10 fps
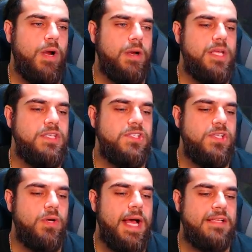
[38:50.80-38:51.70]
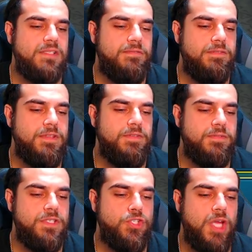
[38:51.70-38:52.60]
he still has the
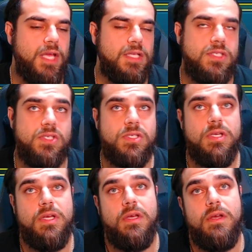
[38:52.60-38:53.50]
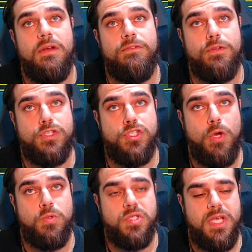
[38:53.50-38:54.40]
50-50 chance for the
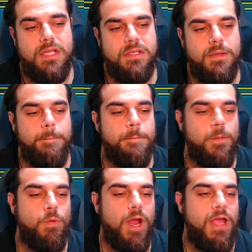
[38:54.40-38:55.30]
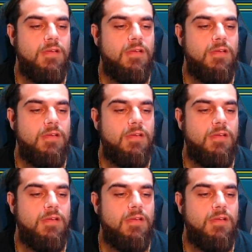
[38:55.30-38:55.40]
stone skin, right?